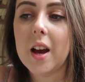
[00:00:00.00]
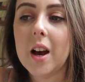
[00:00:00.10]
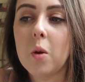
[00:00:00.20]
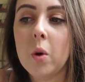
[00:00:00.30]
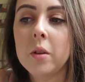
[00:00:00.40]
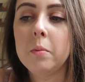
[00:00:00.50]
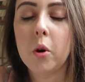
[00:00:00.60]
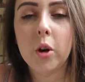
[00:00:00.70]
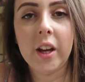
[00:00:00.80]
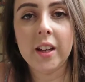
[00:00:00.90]
At one
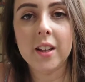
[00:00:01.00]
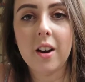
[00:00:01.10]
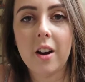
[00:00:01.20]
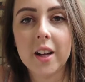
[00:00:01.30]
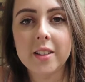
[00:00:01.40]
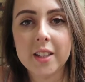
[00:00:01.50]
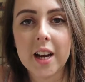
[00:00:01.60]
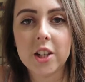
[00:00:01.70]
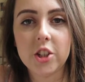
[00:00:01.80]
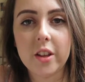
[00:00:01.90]
point I did
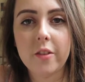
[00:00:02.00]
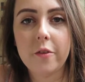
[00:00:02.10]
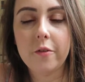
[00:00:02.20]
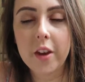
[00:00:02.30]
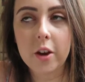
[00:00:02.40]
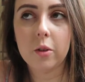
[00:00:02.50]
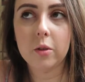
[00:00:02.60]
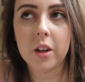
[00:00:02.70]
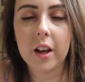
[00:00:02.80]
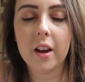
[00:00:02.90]
actually
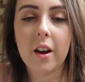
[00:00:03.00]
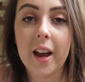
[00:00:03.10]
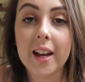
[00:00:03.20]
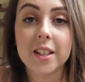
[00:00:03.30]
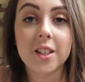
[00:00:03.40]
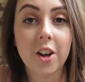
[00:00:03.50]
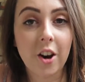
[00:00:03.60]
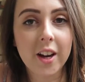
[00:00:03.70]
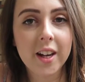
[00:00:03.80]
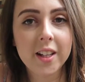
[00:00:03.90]
feel like I had
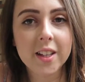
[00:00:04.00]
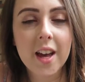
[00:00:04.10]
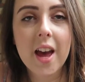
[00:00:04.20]
died,